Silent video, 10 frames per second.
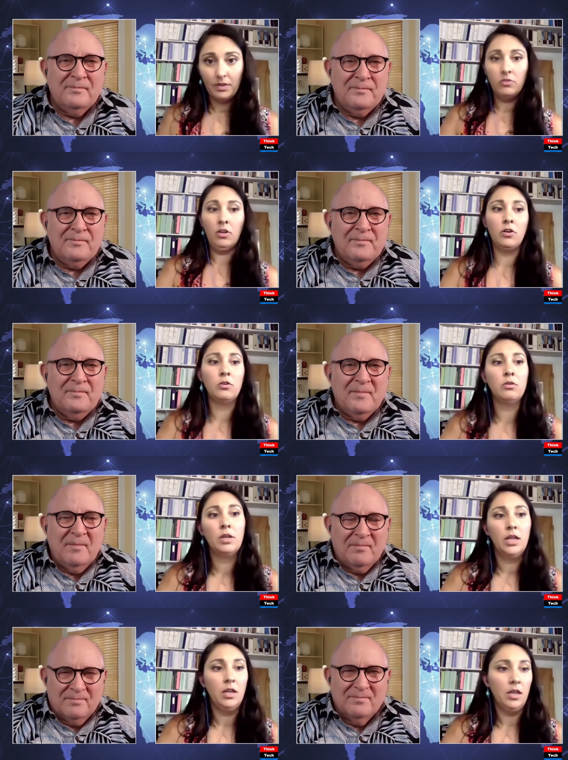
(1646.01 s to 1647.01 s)
Speaker 1: So
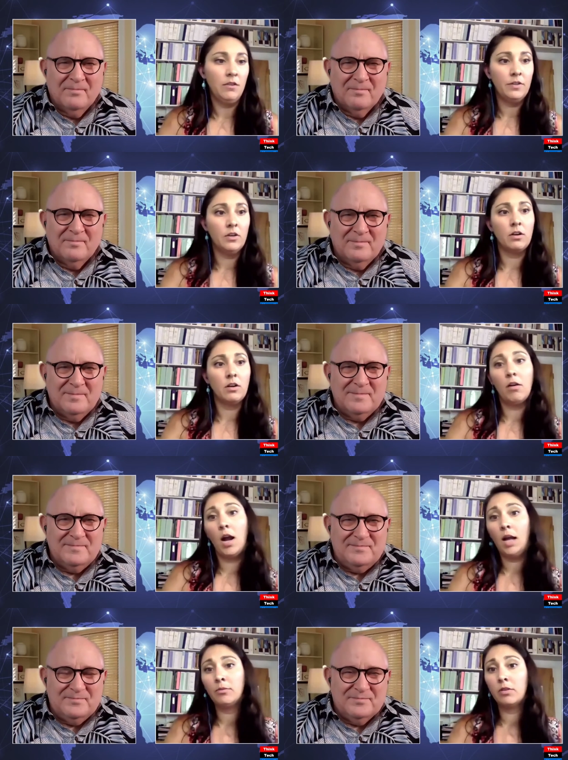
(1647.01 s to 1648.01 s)
if there are
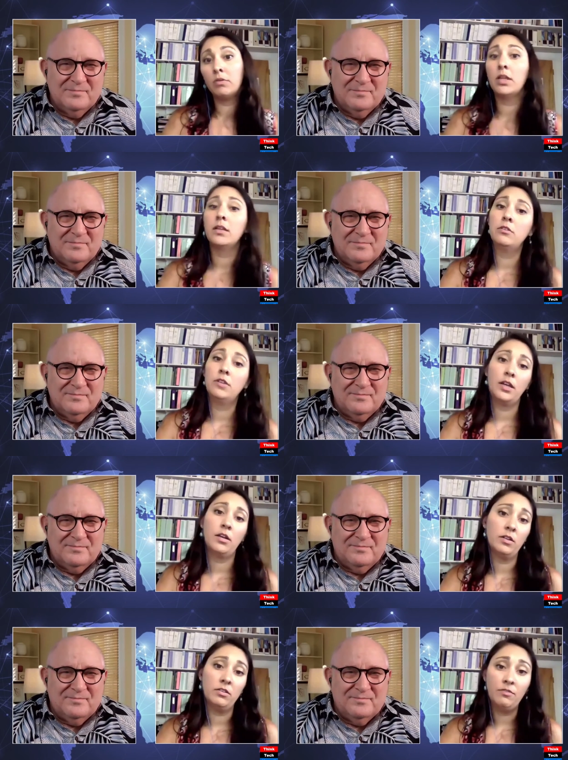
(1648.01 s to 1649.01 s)
crimes that are related to
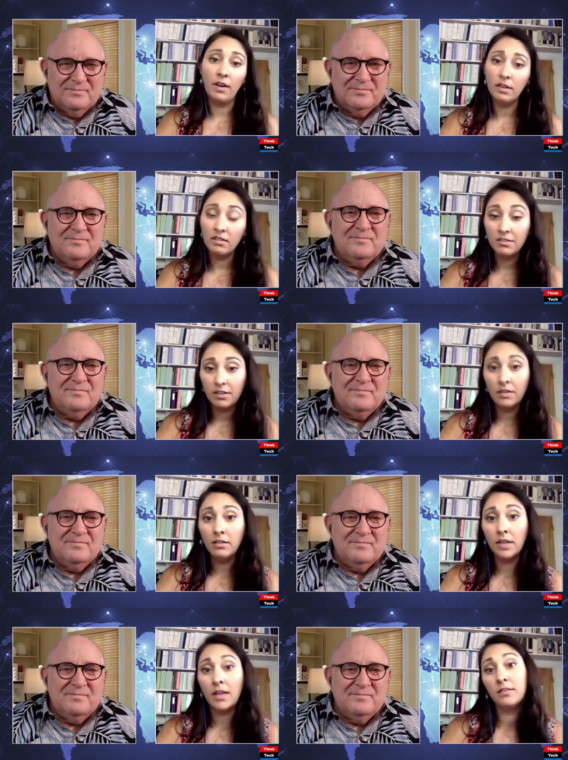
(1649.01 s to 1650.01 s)
terrorist financing,
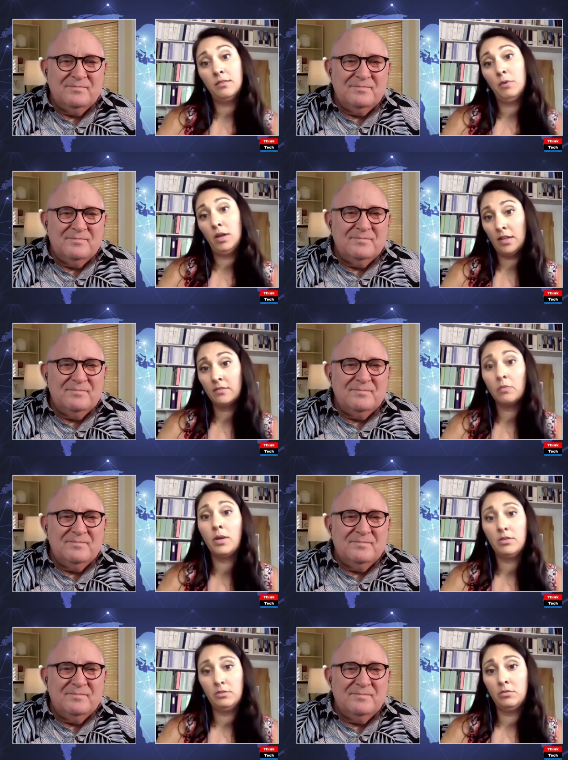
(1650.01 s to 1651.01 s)
that's an that's a way
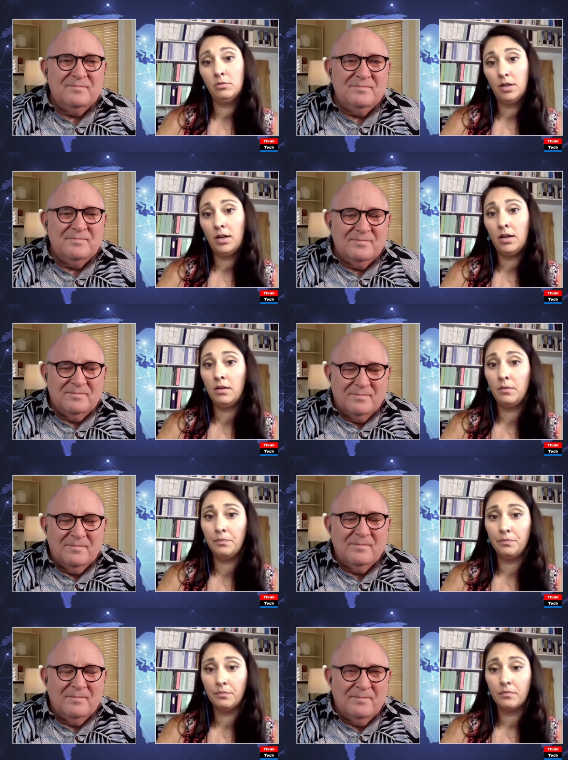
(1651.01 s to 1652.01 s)
to um,
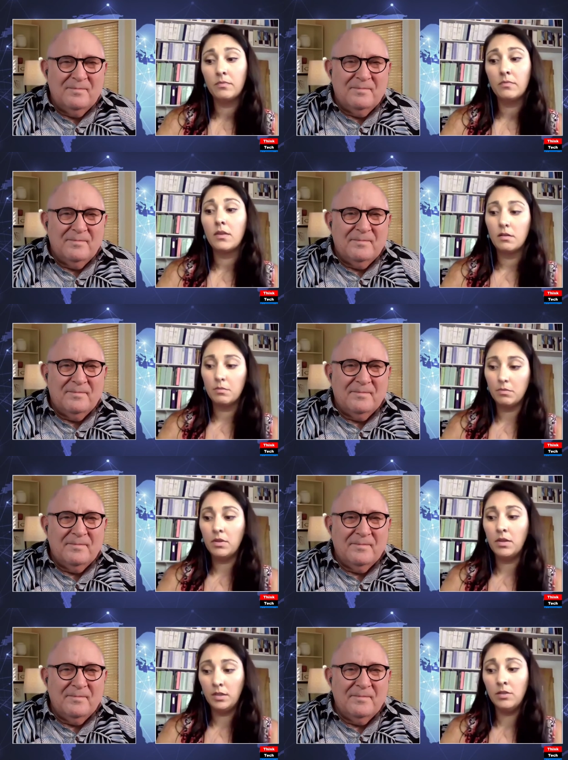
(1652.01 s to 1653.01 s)

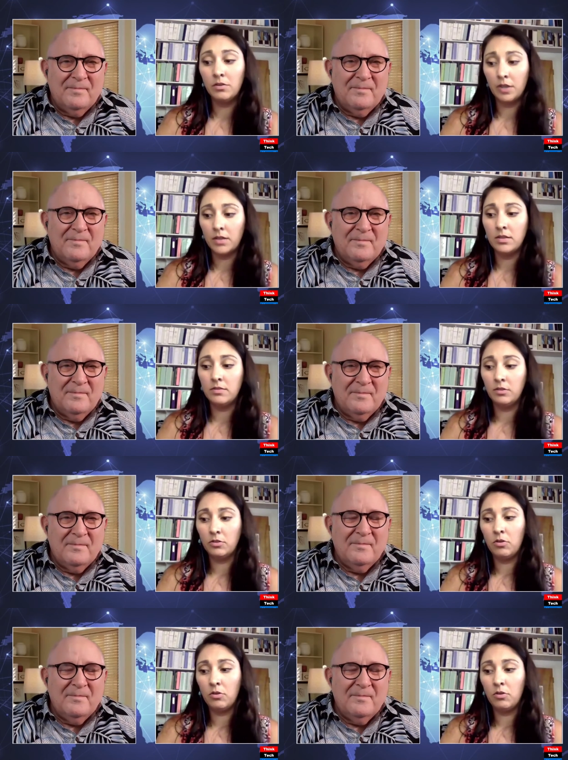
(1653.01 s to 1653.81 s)
you know get these into